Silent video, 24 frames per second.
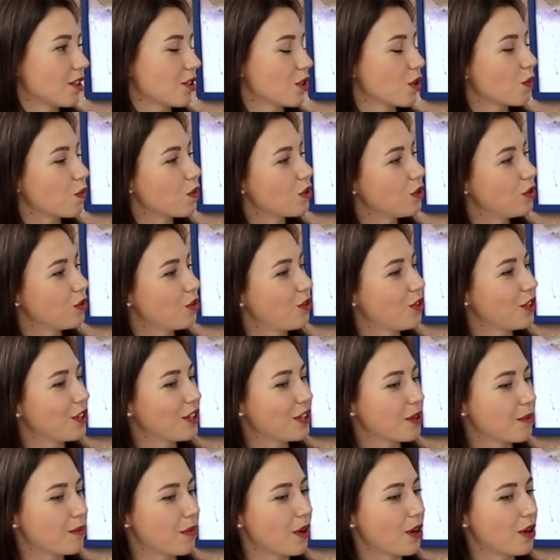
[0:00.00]
So what do you
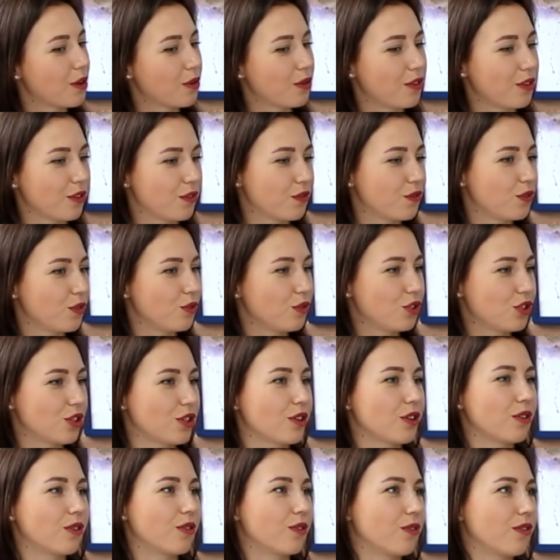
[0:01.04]
think about the
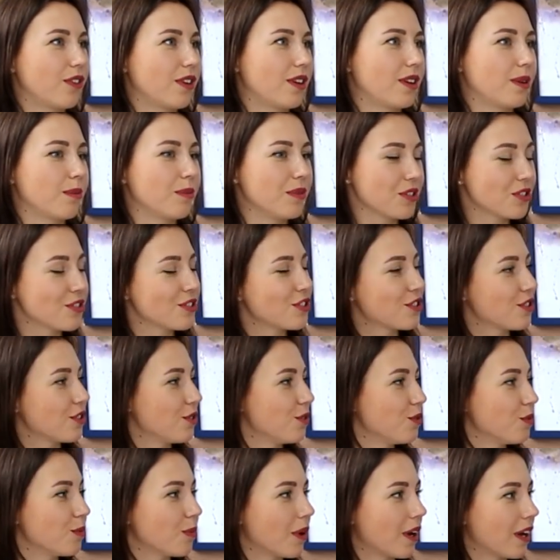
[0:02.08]
future of the business
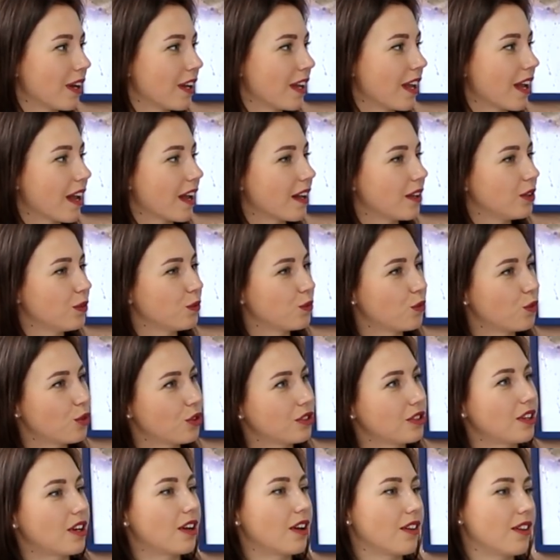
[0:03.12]
in Dubai, and
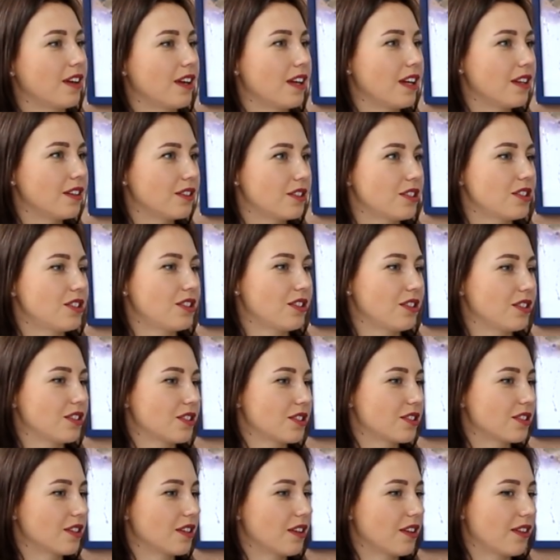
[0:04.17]
what are the
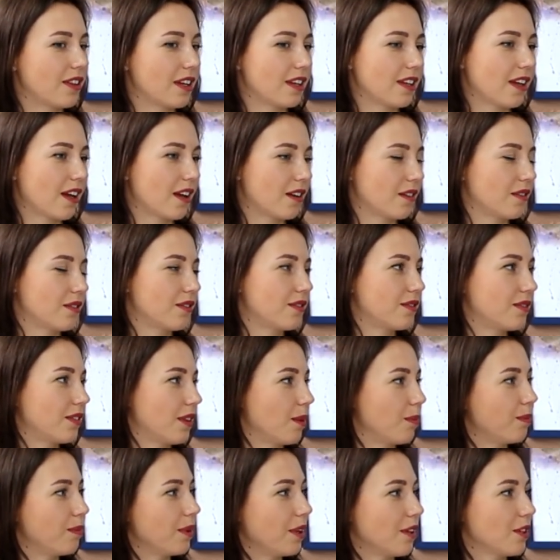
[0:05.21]
industries that have
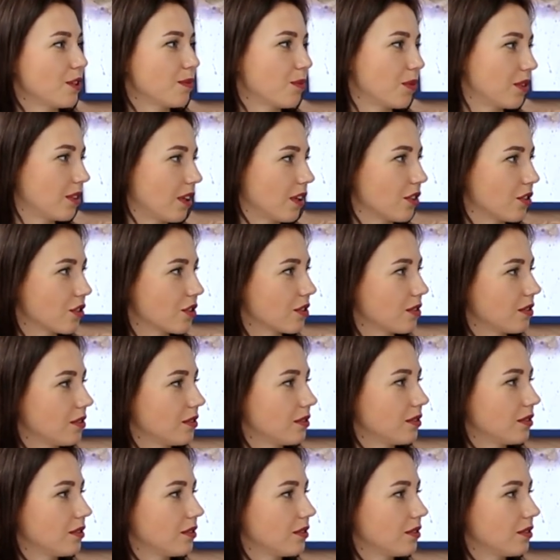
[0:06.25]
the biggest potential?